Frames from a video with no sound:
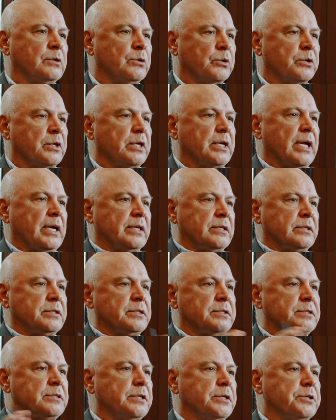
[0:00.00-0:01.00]
looking at the
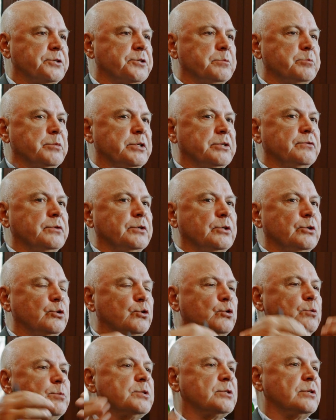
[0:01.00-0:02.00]
distinction between
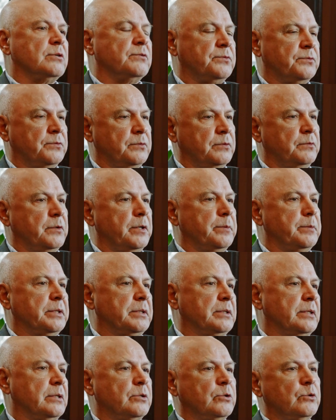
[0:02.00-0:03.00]
groups of
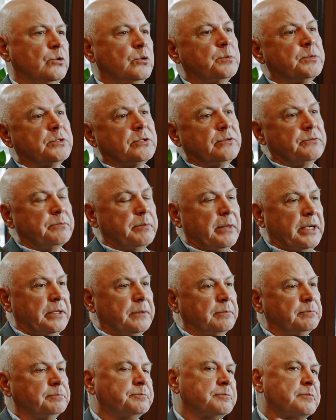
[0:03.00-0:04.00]
women and groups of
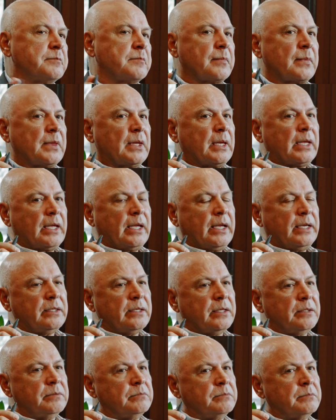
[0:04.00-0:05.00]
men.
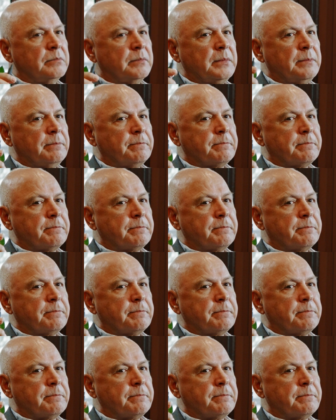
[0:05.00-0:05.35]
And